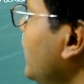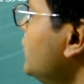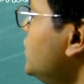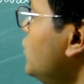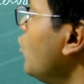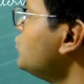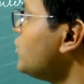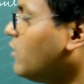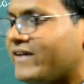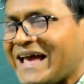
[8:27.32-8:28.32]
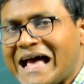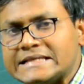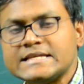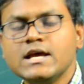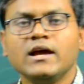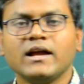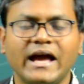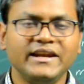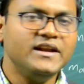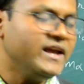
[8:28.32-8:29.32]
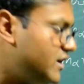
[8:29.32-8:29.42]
energy goes off as kinetic